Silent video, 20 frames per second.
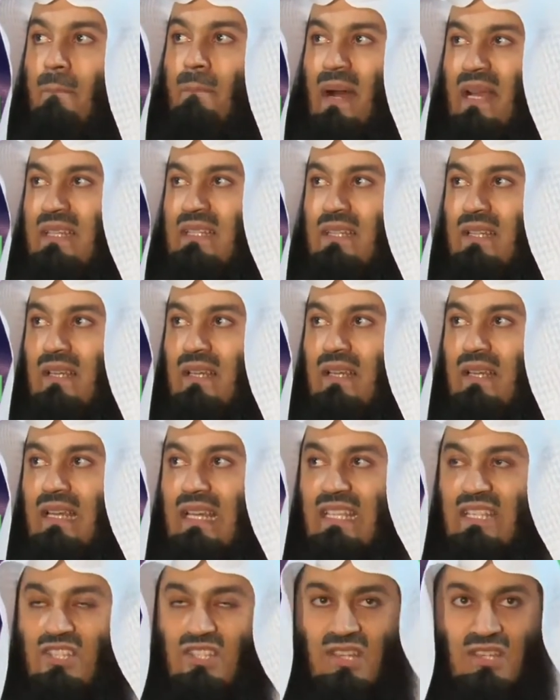but
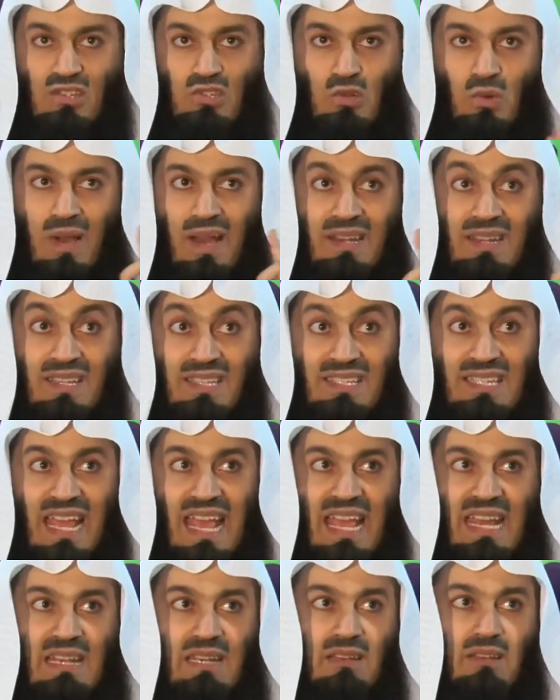it's just to
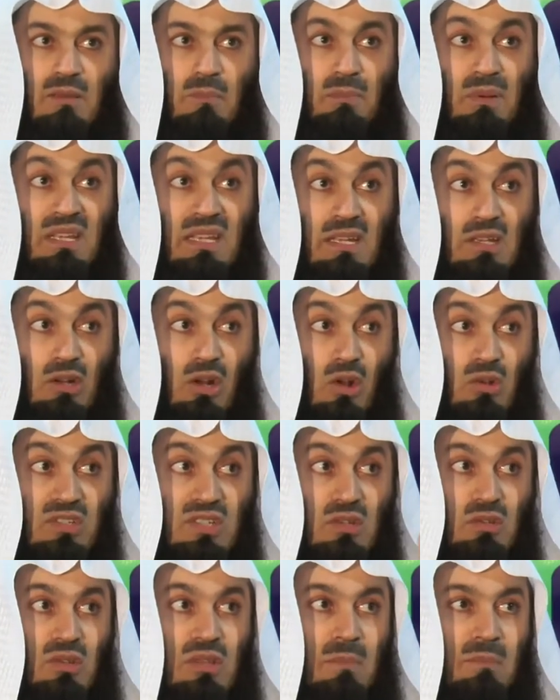understand. Bring it
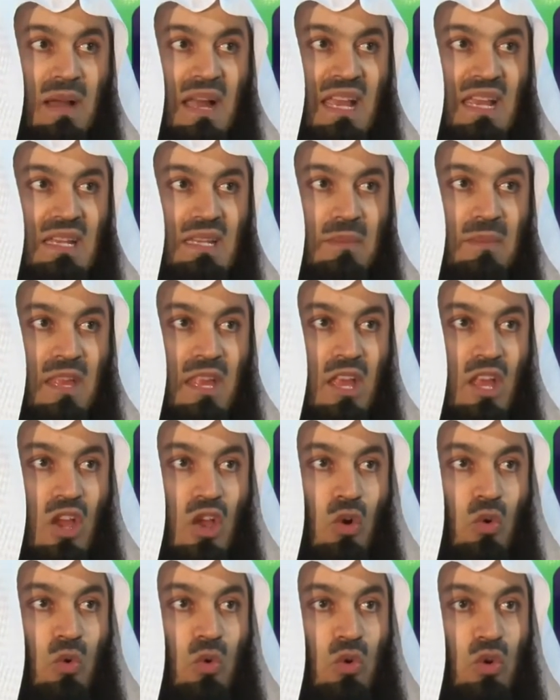closer to the mind.
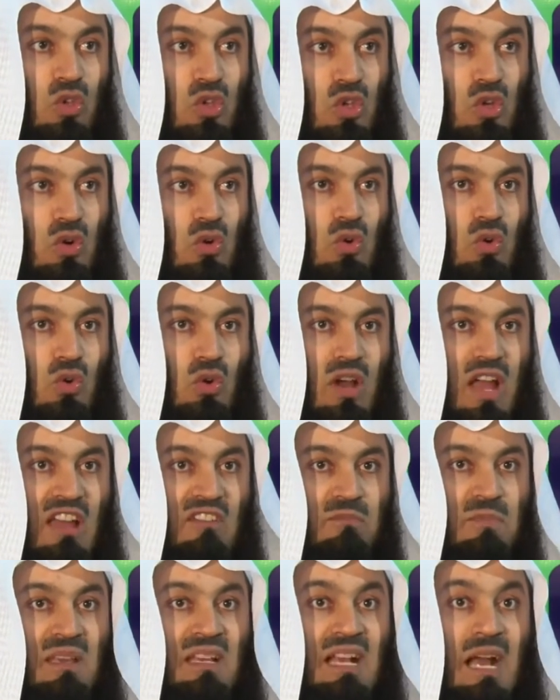You
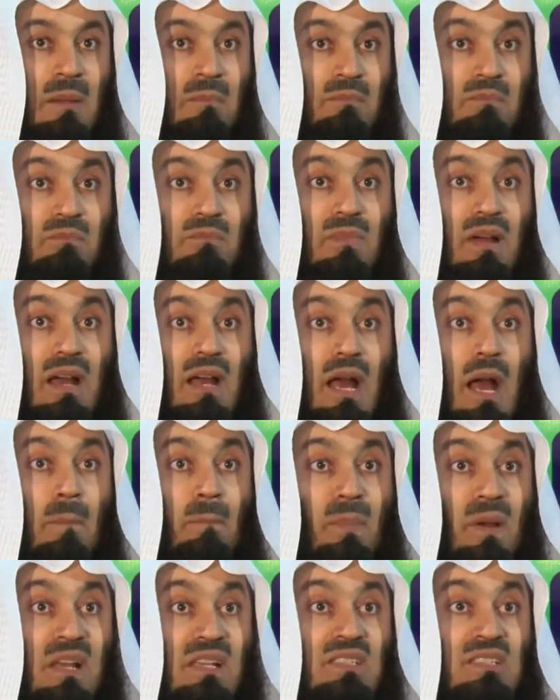have become a
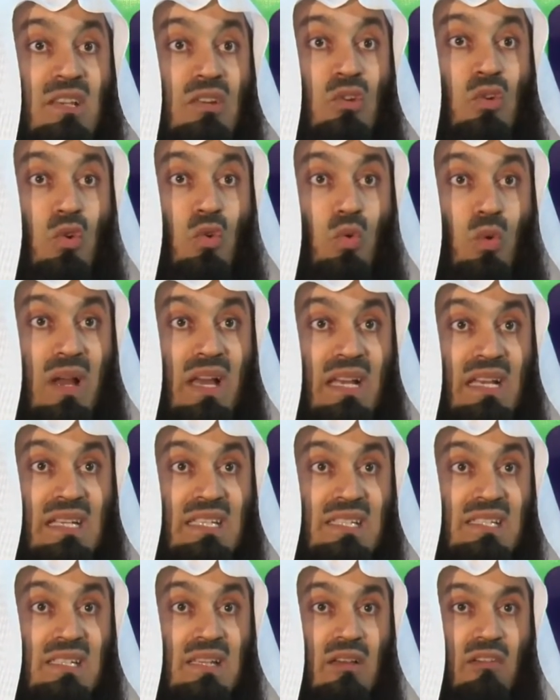person who
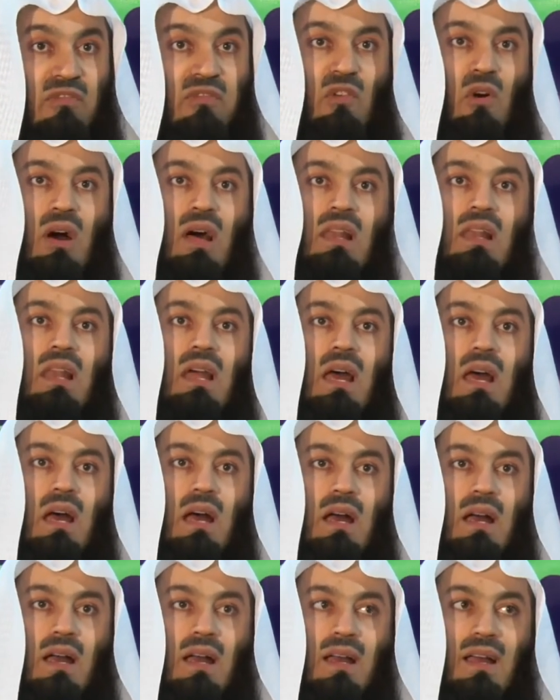works for Allah.
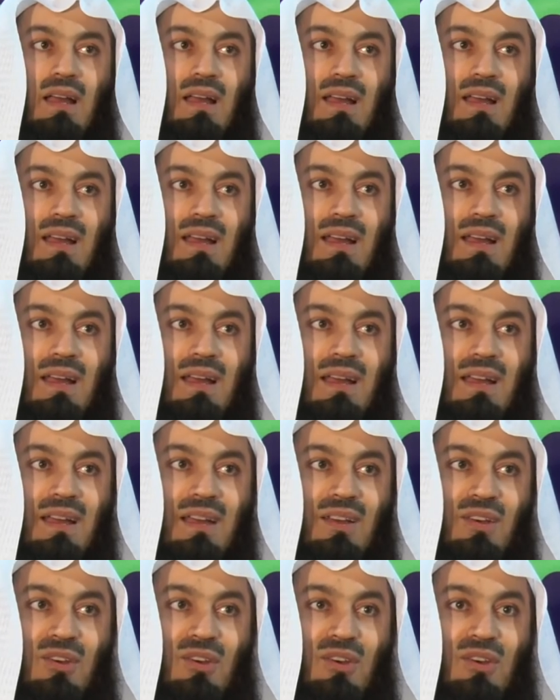
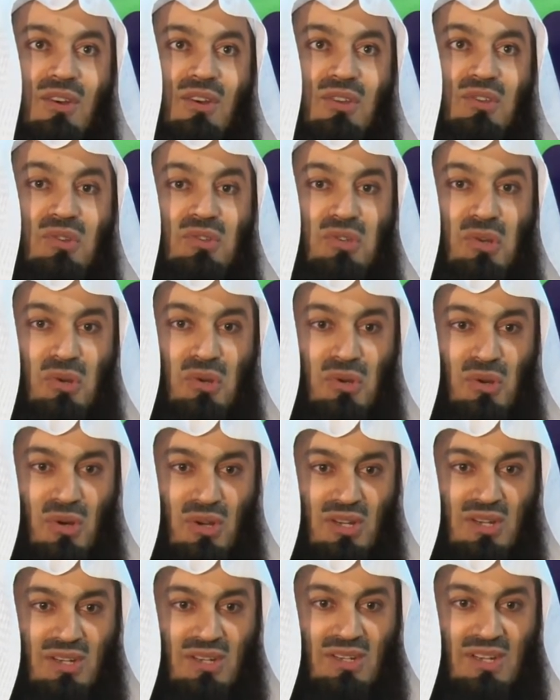You do
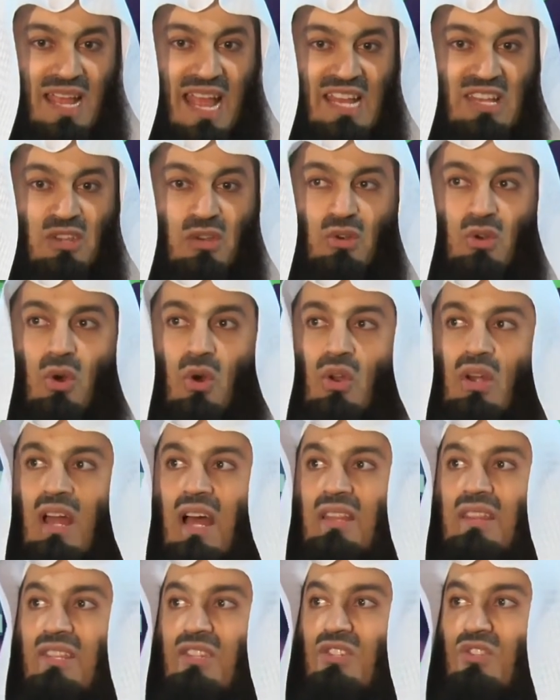good and you call
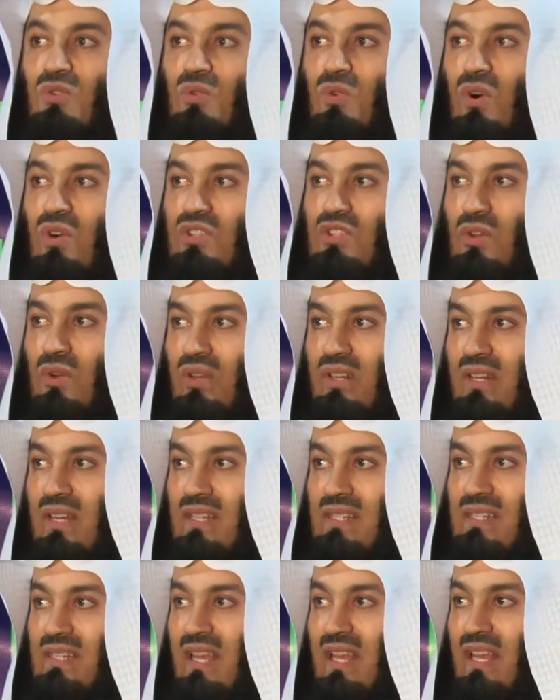others towards
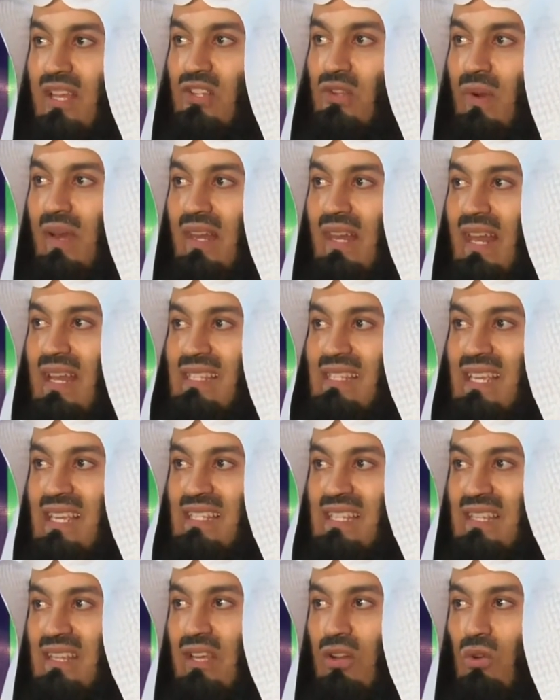goodness. So Allah
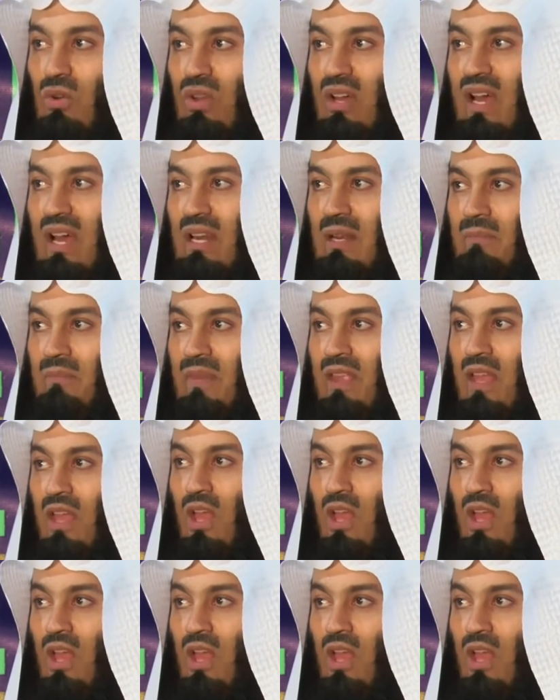says in the Quran,